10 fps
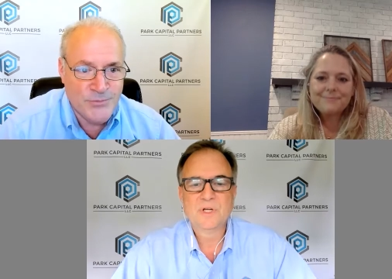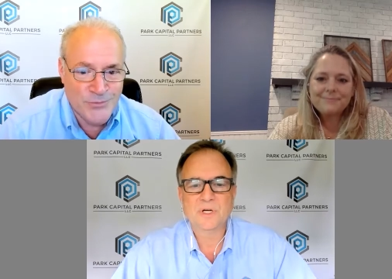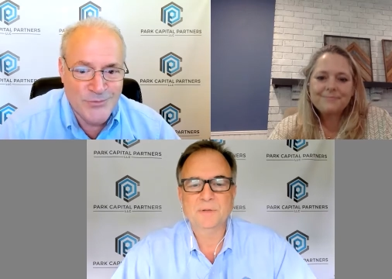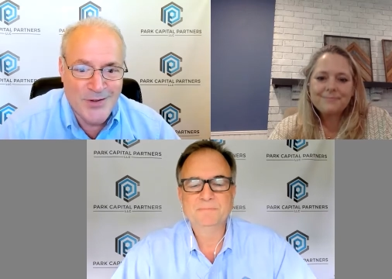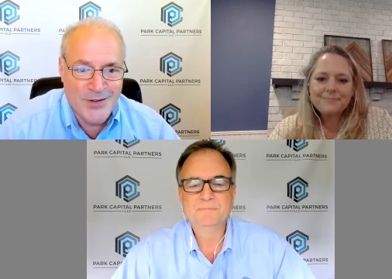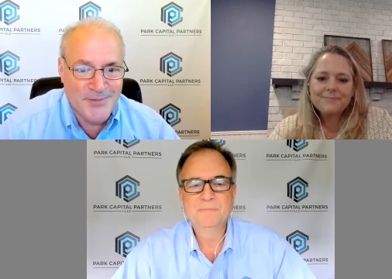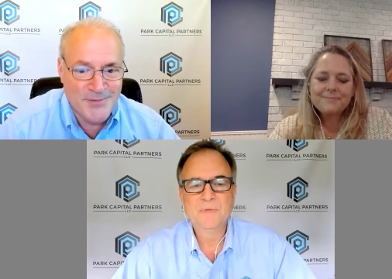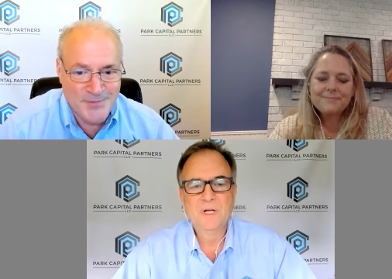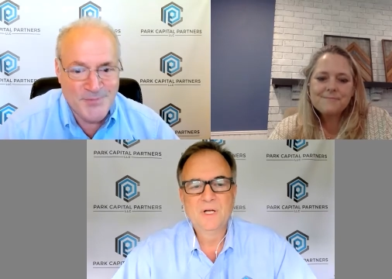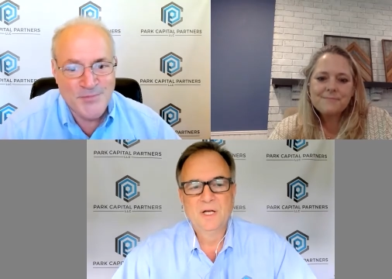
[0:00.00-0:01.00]
Speaker 1: Yeah.
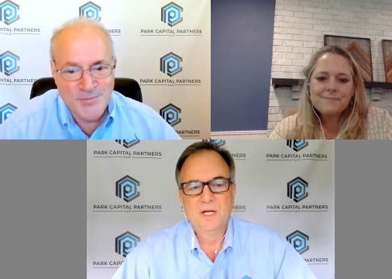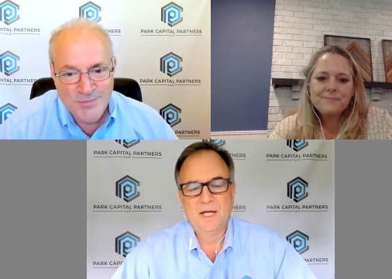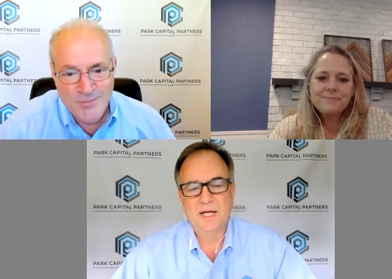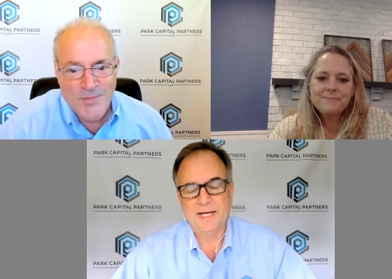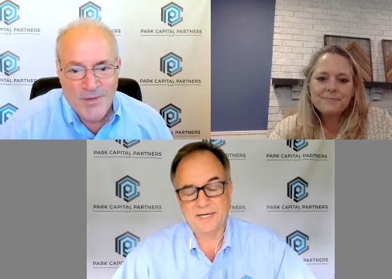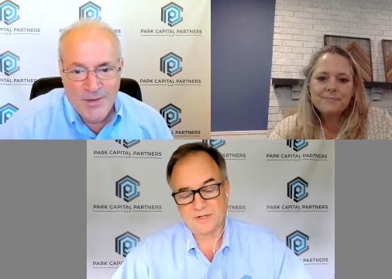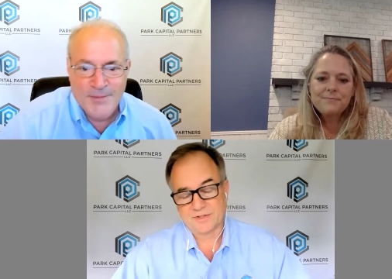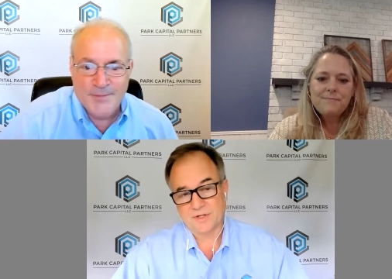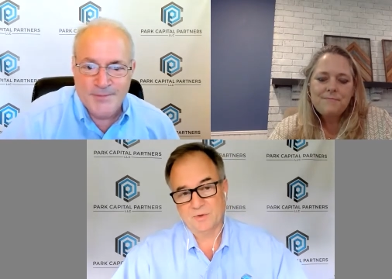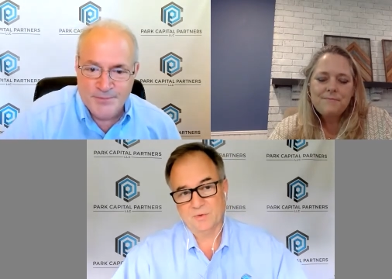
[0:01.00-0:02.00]
And
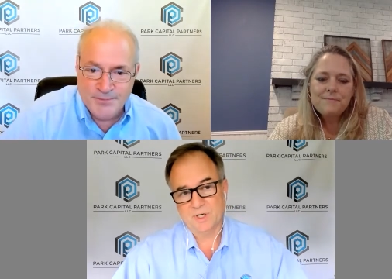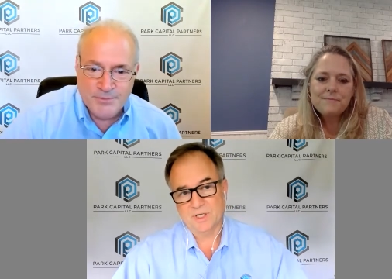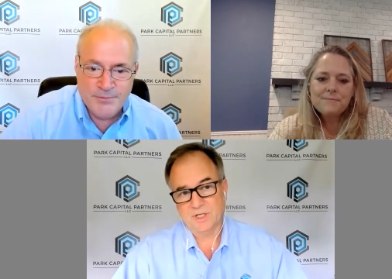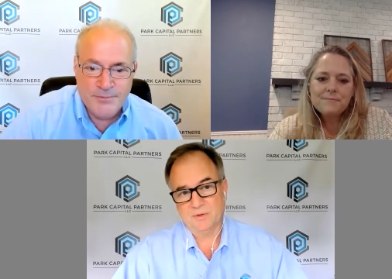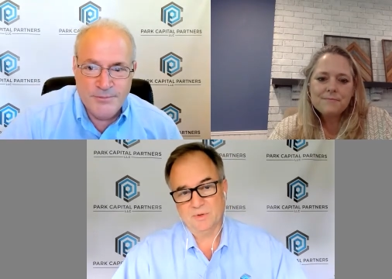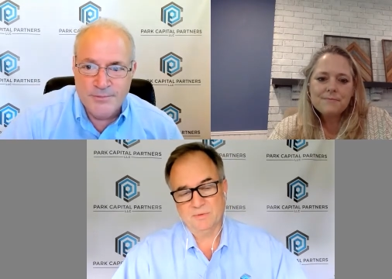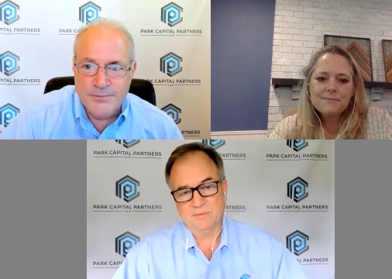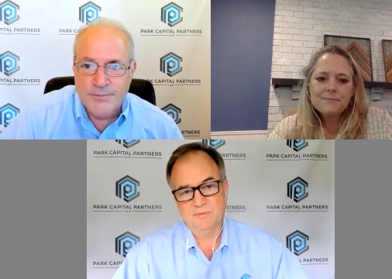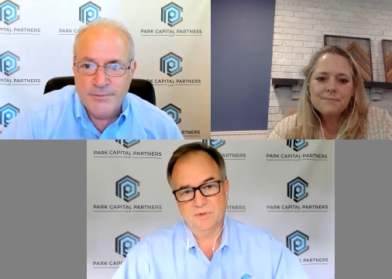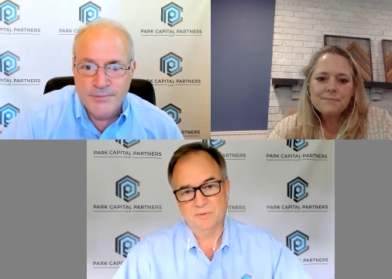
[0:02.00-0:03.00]
also, uh, you know,
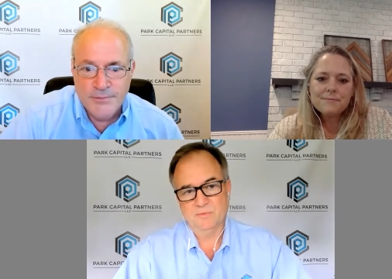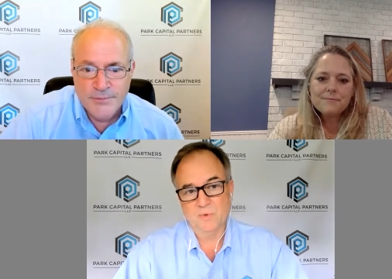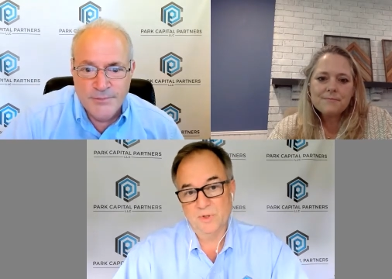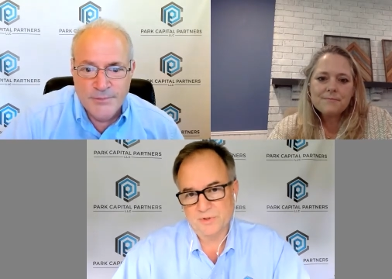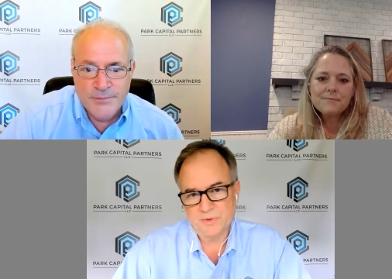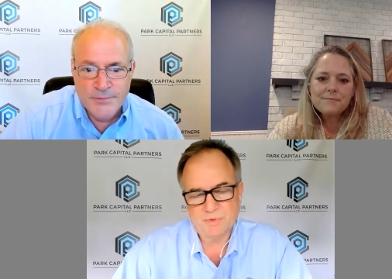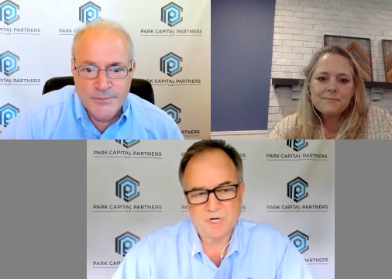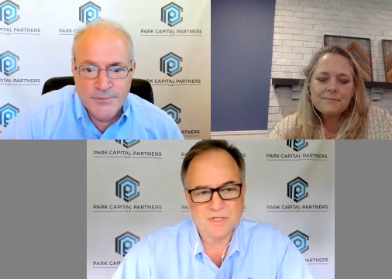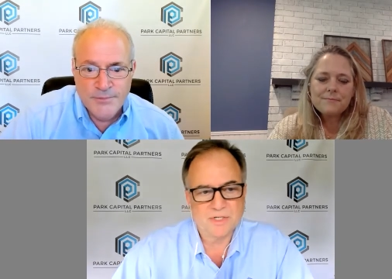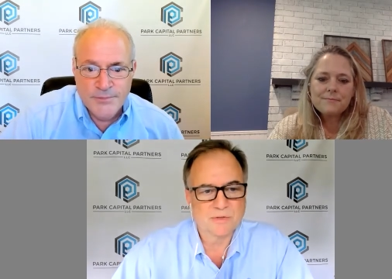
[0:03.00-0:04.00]
when when we're doing
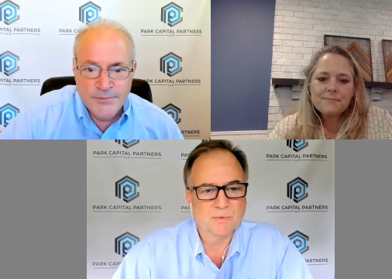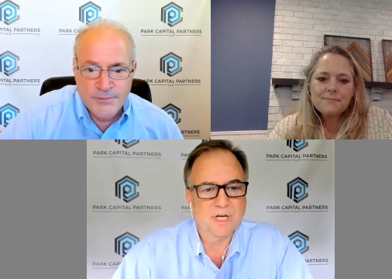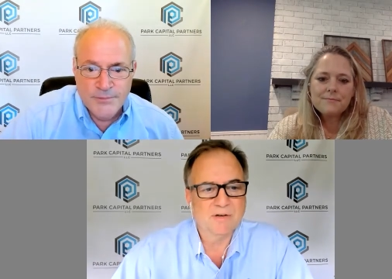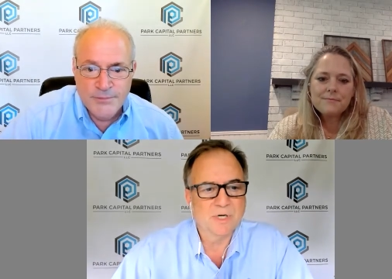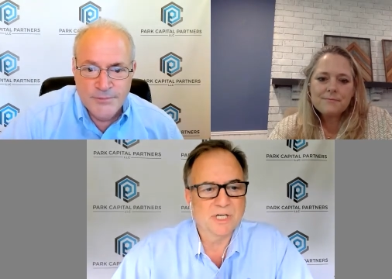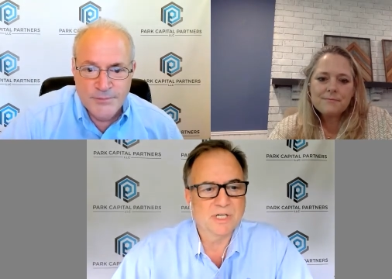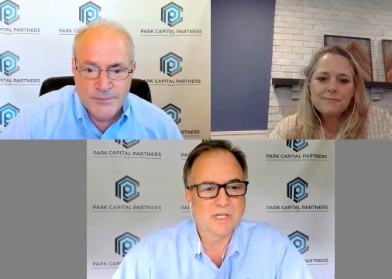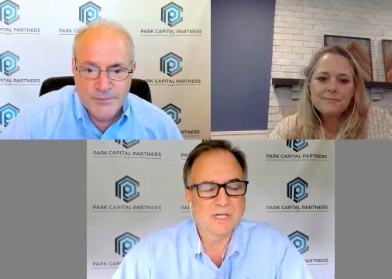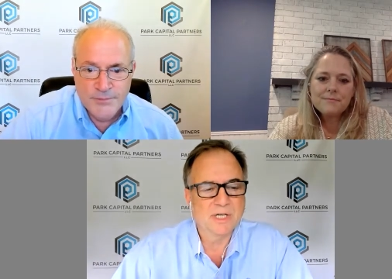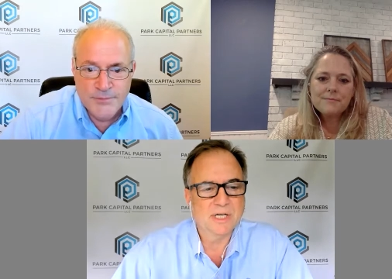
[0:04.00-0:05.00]
projects, we have money
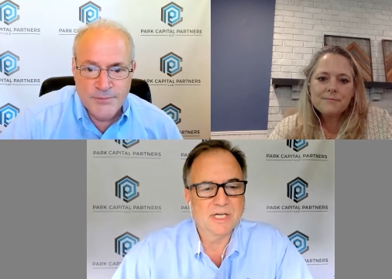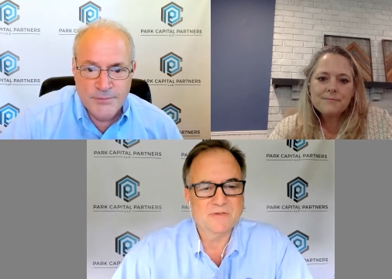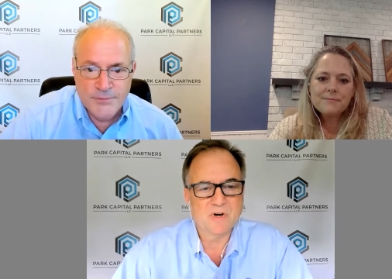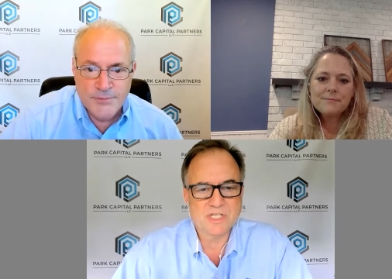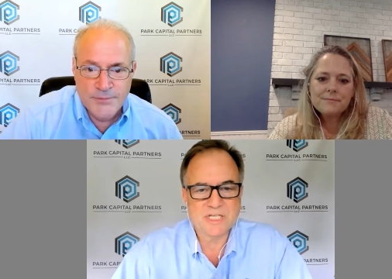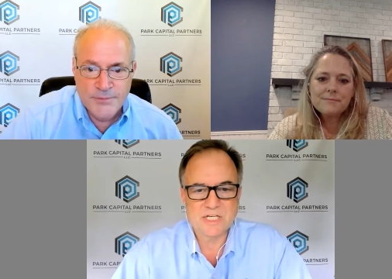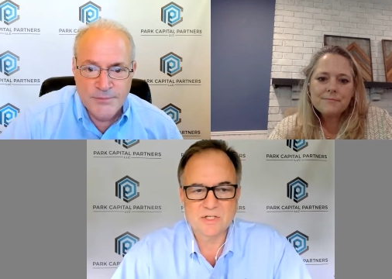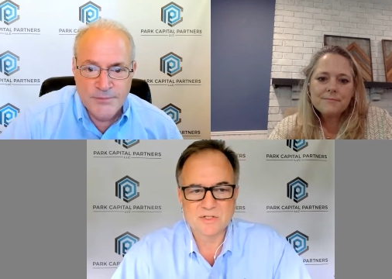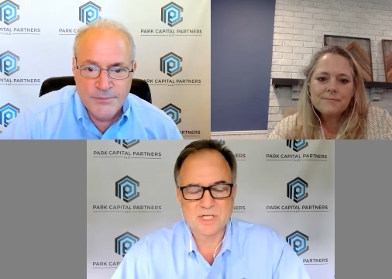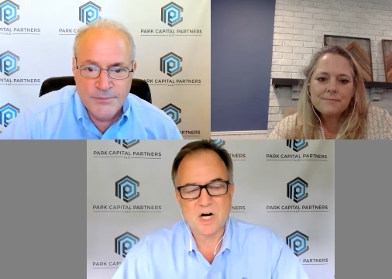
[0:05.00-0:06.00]
in each of our
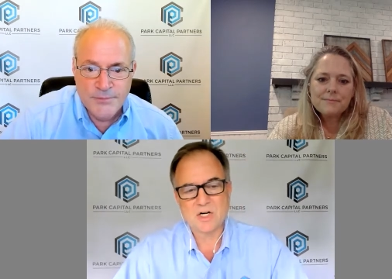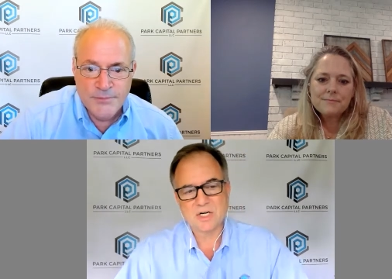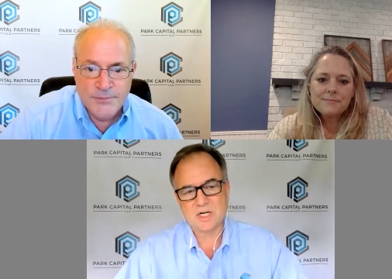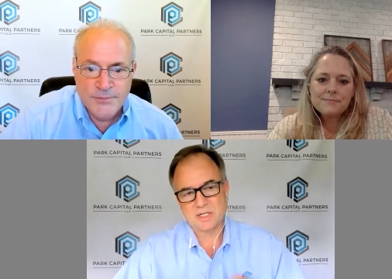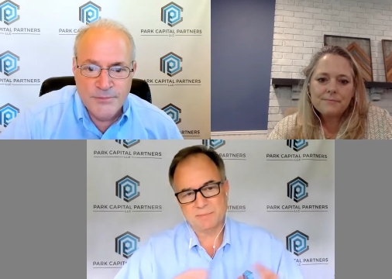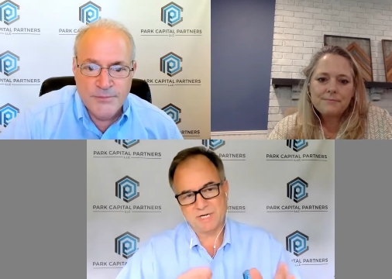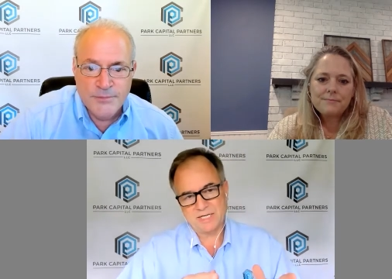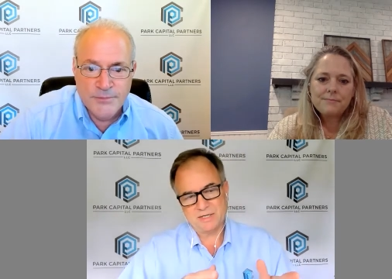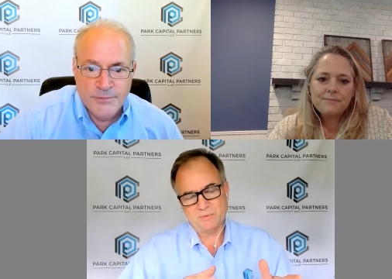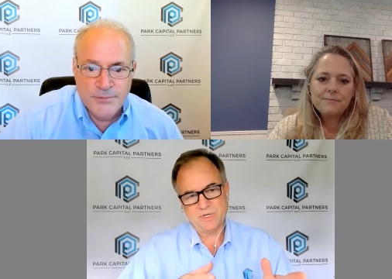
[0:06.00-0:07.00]
deals, and our the
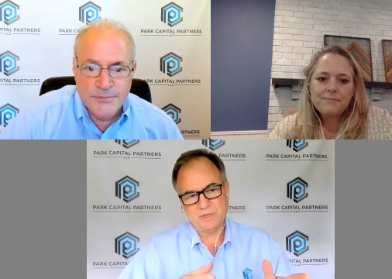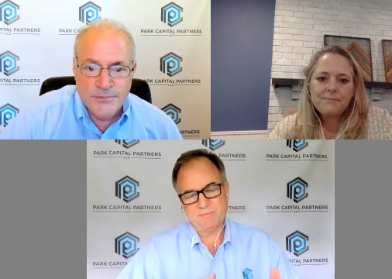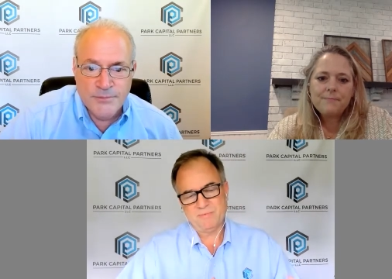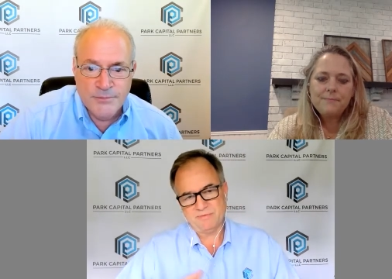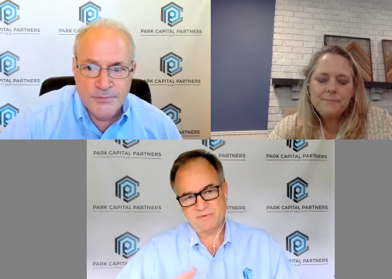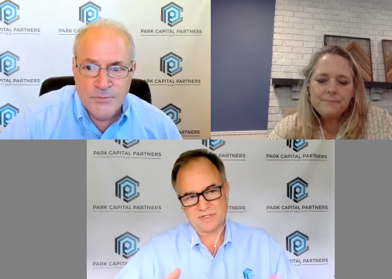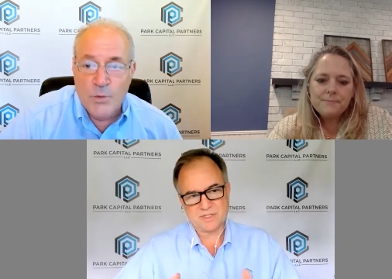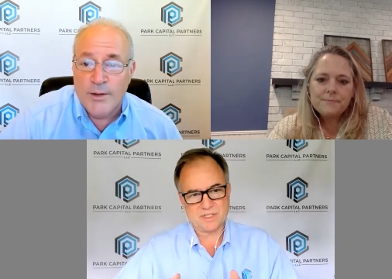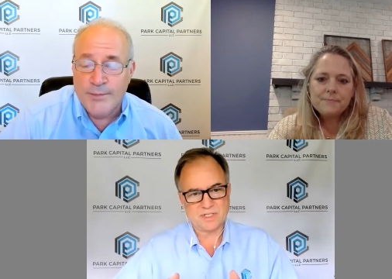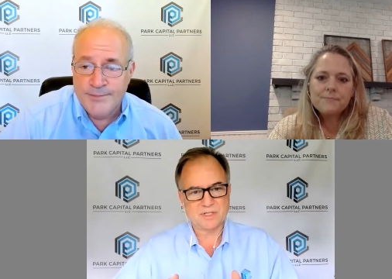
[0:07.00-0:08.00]
money that we
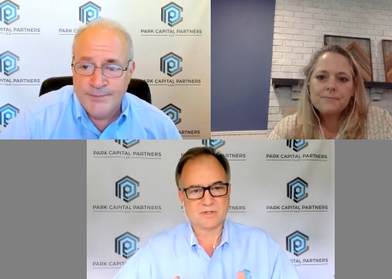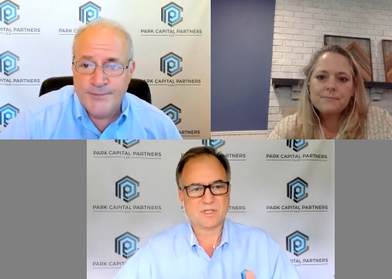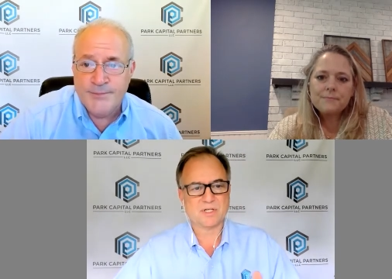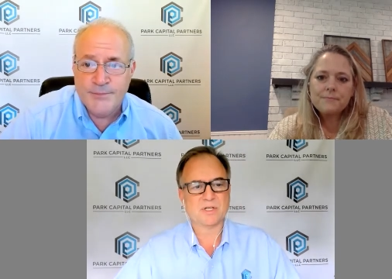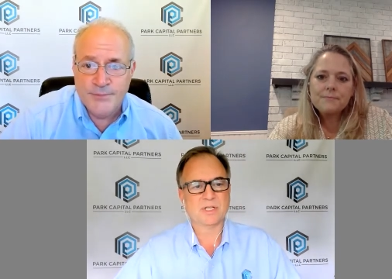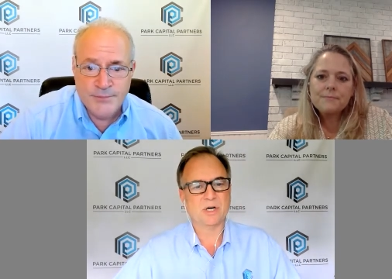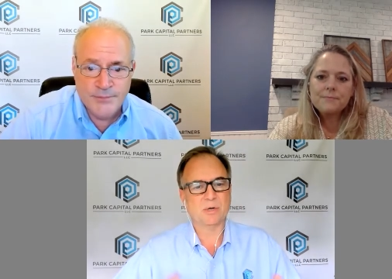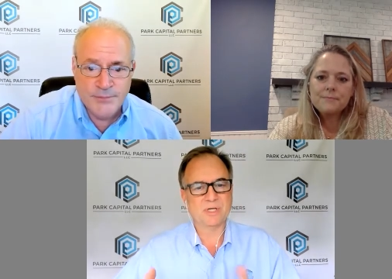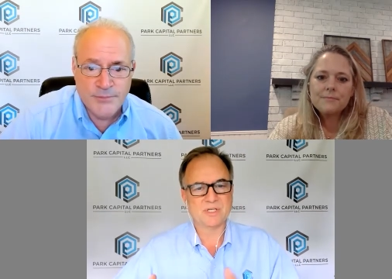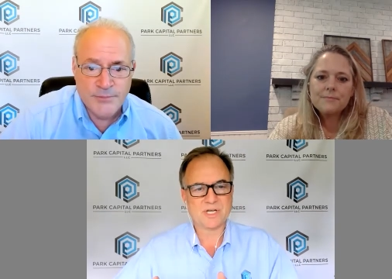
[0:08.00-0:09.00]
invest in the deal sits on the
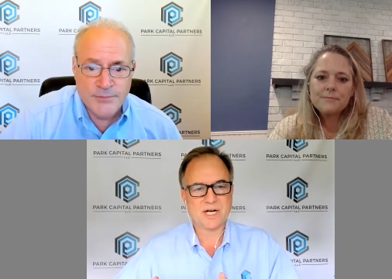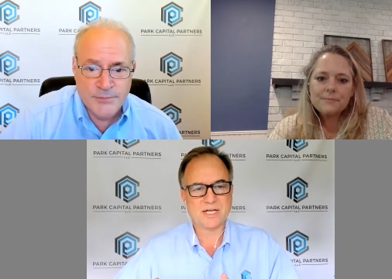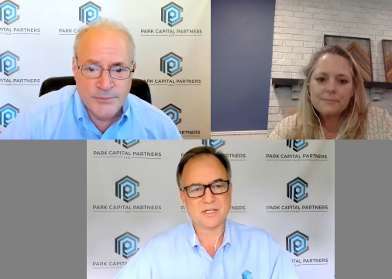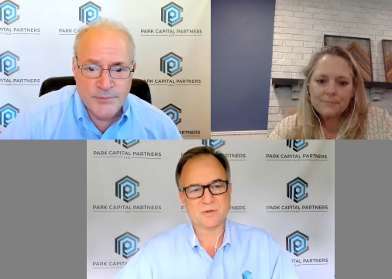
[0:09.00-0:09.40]
LP side.